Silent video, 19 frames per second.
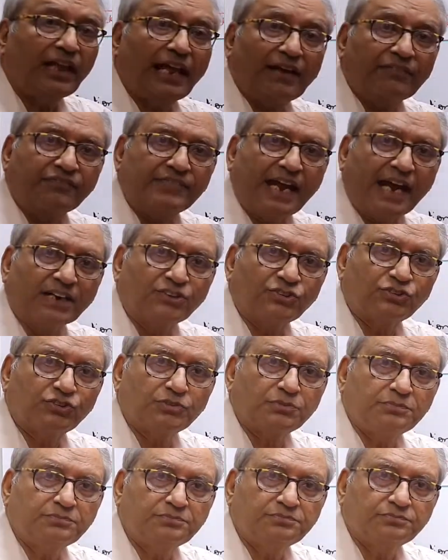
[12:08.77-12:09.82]
F dash.
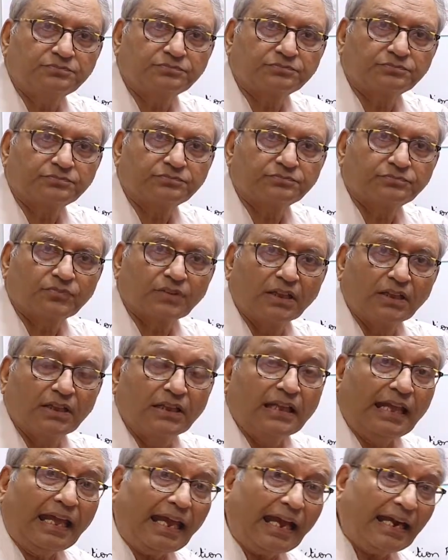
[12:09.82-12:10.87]

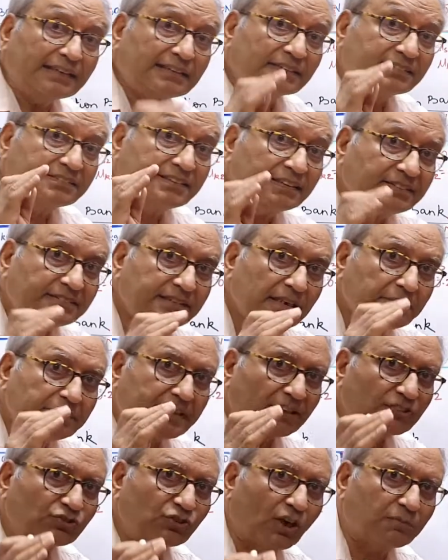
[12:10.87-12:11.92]
And the system
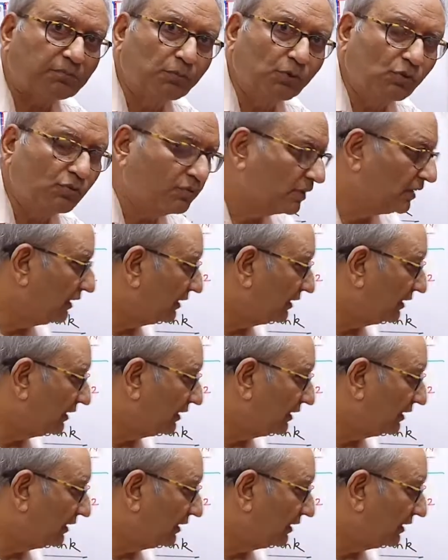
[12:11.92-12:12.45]
does not move.